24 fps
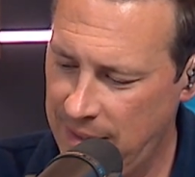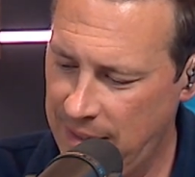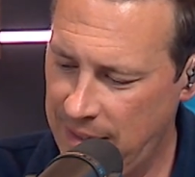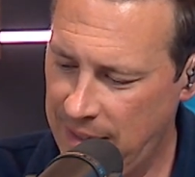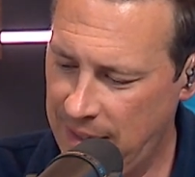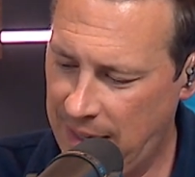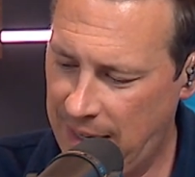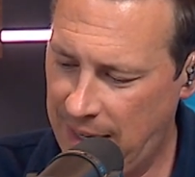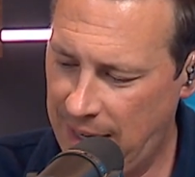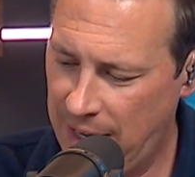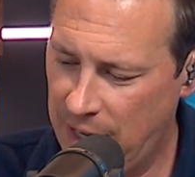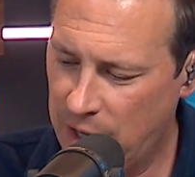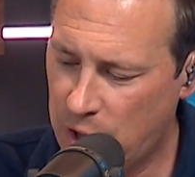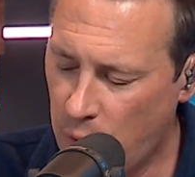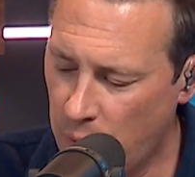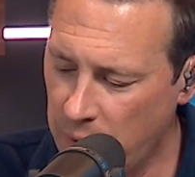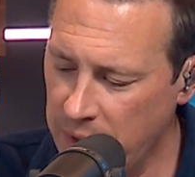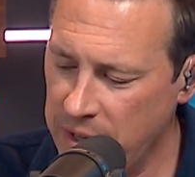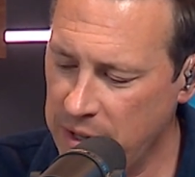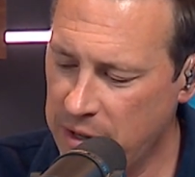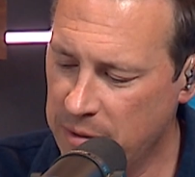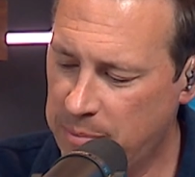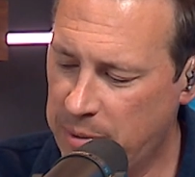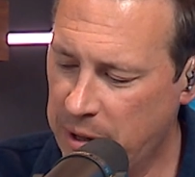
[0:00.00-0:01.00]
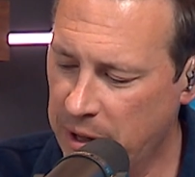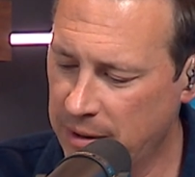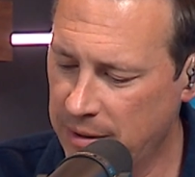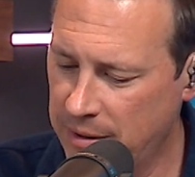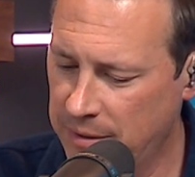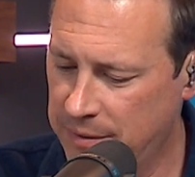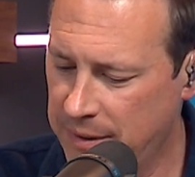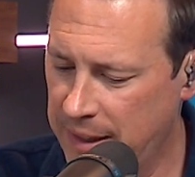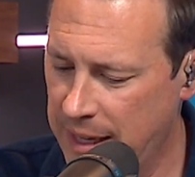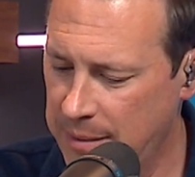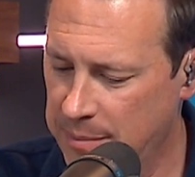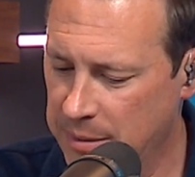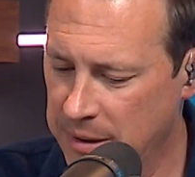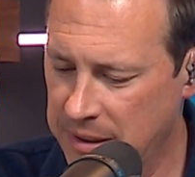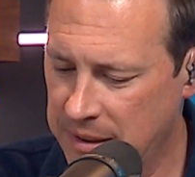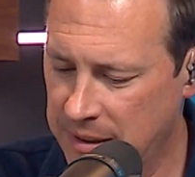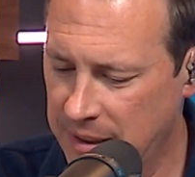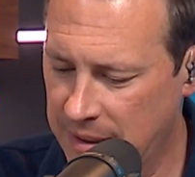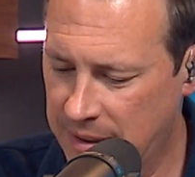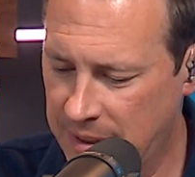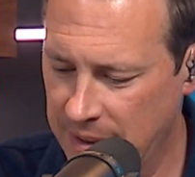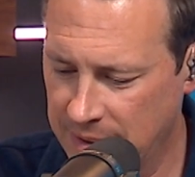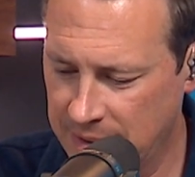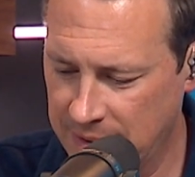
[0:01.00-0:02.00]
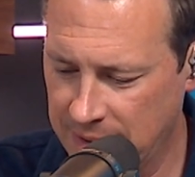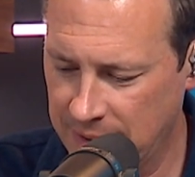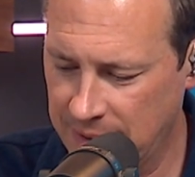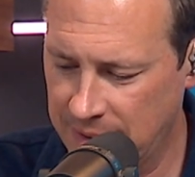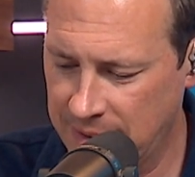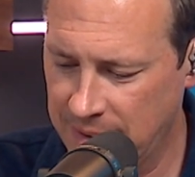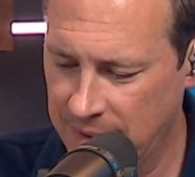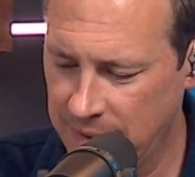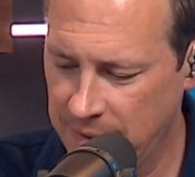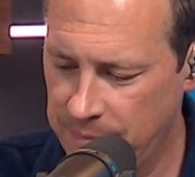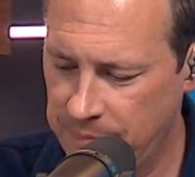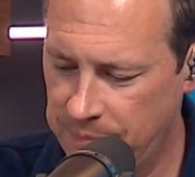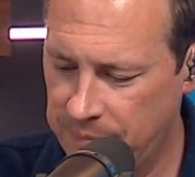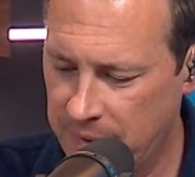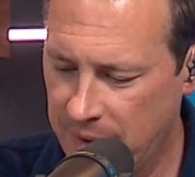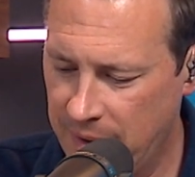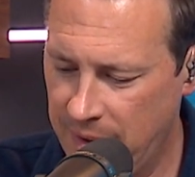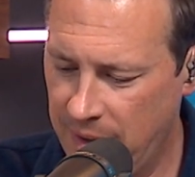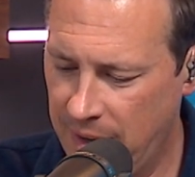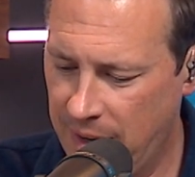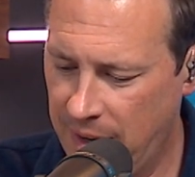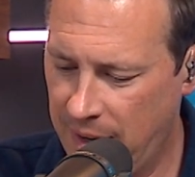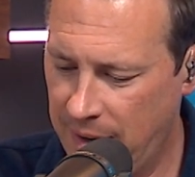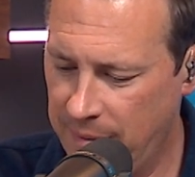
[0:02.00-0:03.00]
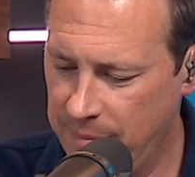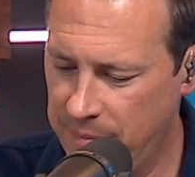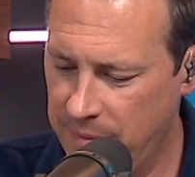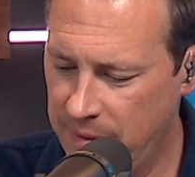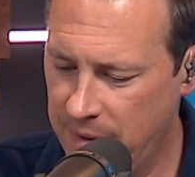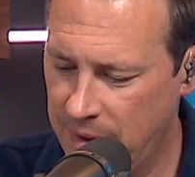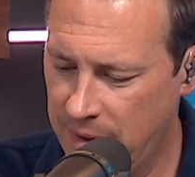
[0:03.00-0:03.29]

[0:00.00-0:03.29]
According to the Bureau of Labor Statistics, power